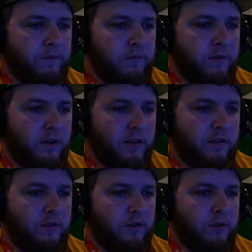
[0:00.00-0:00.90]
I think that's
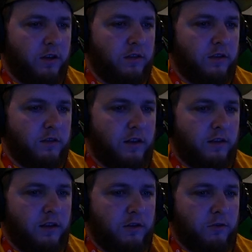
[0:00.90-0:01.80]
a unique thing that
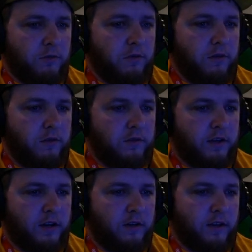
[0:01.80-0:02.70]
they do.
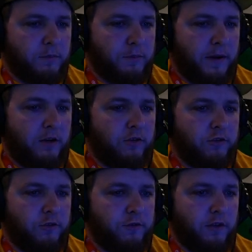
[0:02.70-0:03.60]
Kind of like prepares
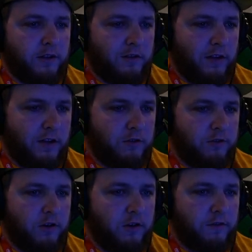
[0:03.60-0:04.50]
you for like the later
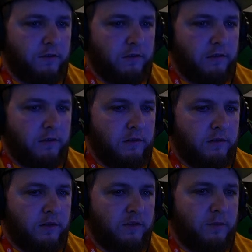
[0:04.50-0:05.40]
stuff.
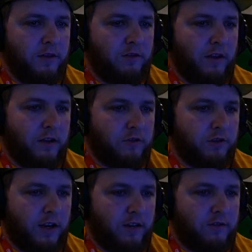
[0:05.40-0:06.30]
But some of these later
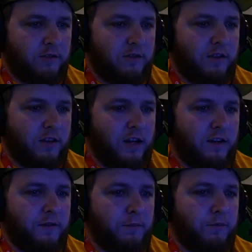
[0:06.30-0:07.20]
tracks just get
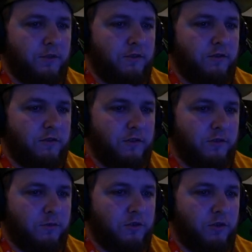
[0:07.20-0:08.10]
kind of just
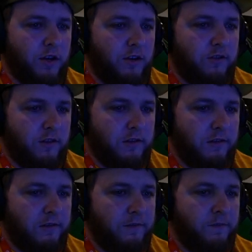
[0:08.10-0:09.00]
crazy.
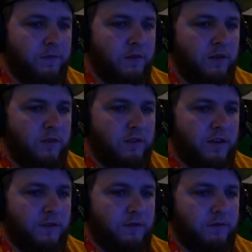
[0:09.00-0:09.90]

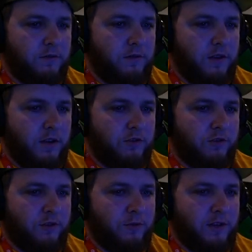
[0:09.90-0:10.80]
Kind of
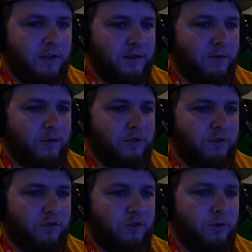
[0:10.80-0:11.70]
interesting what they did with
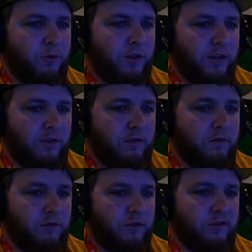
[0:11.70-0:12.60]
just 2D
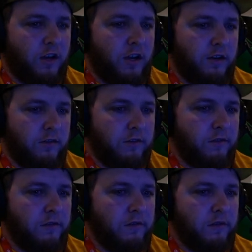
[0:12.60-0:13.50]
designs.
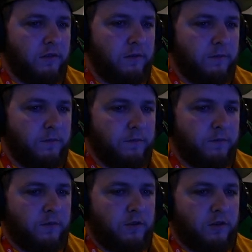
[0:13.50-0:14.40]

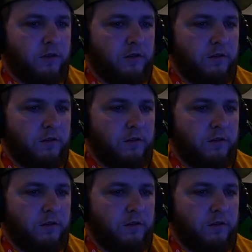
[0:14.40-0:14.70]
So.